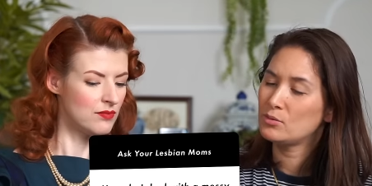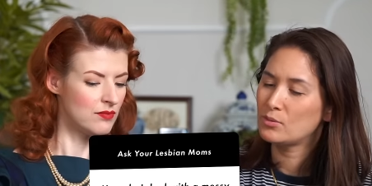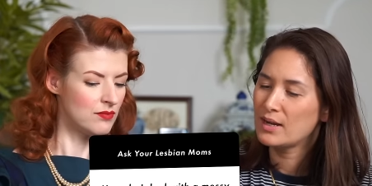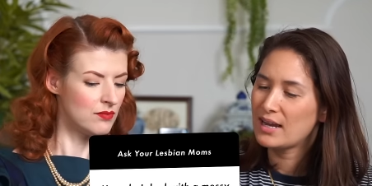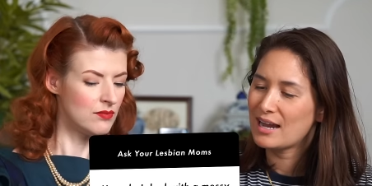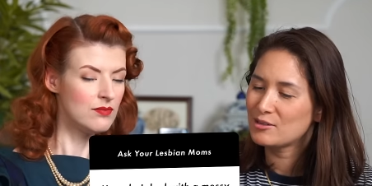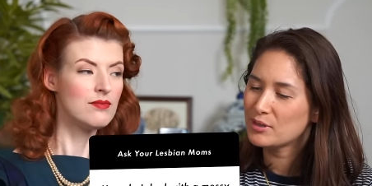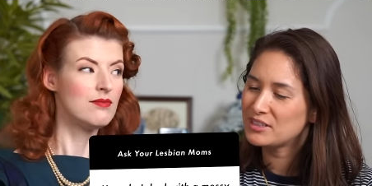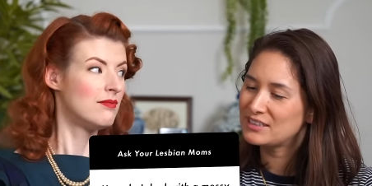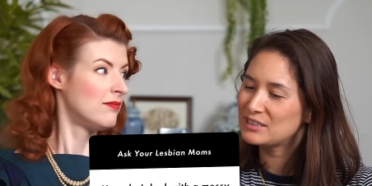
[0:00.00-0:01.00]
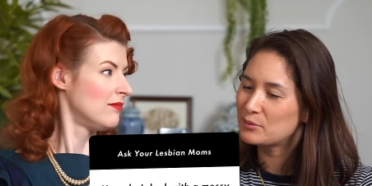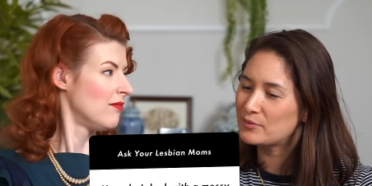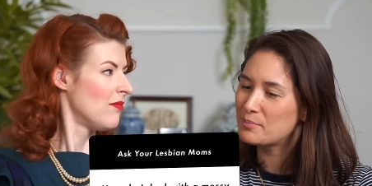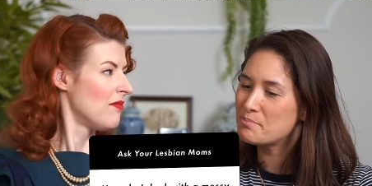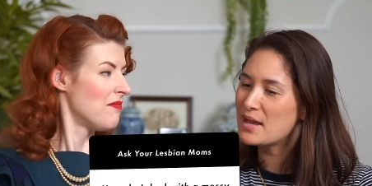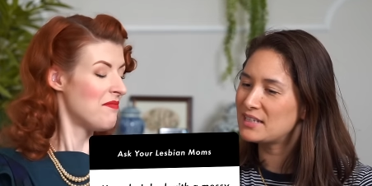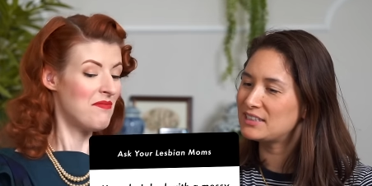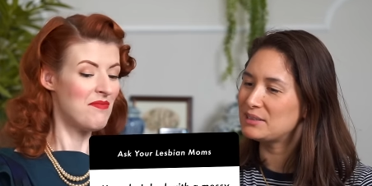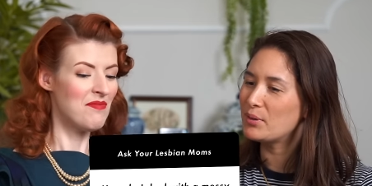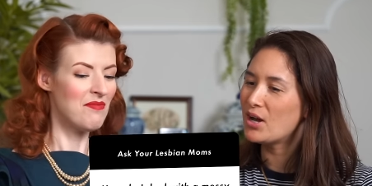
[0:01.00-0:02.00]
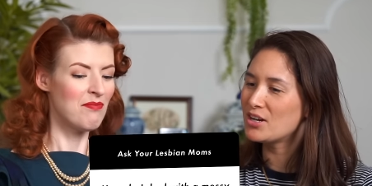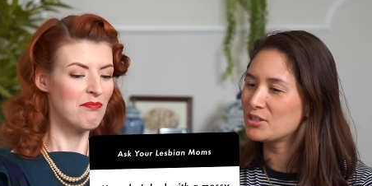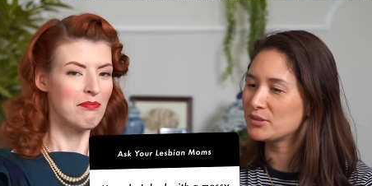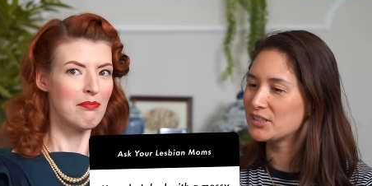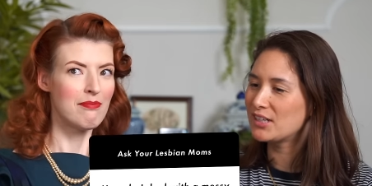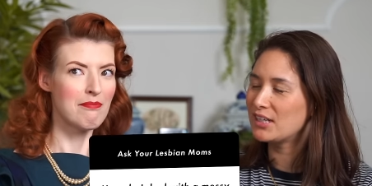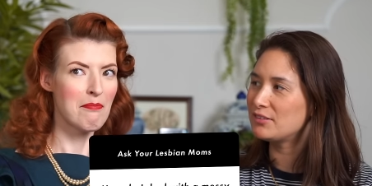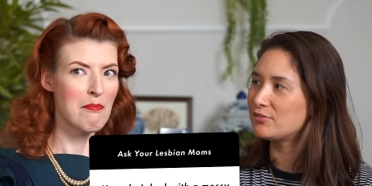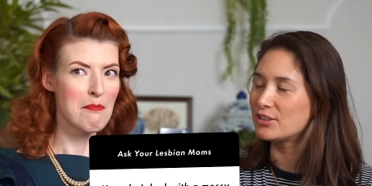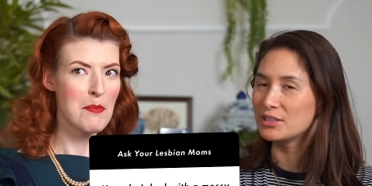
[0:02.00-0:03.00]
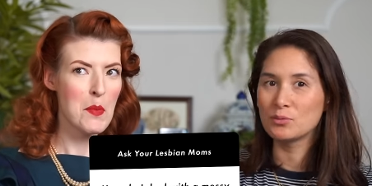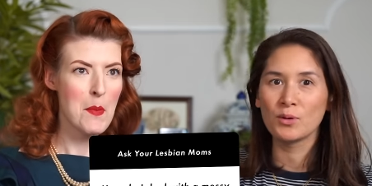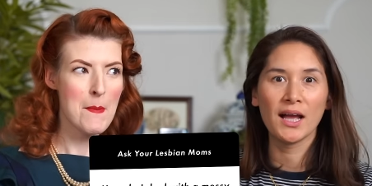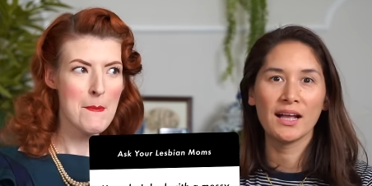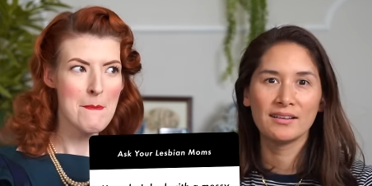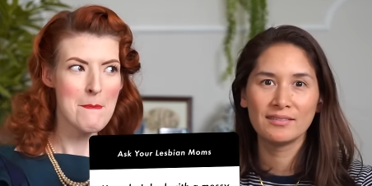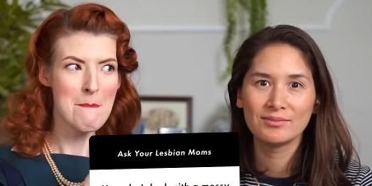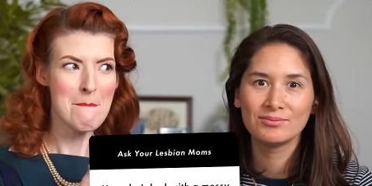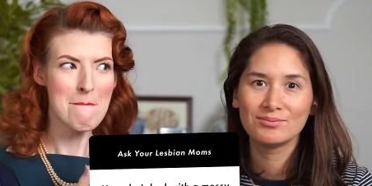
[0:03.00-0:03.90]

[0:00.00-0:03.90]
Speaker 1: Ooh, how do I deal with a messy partner as a clean freak? Well,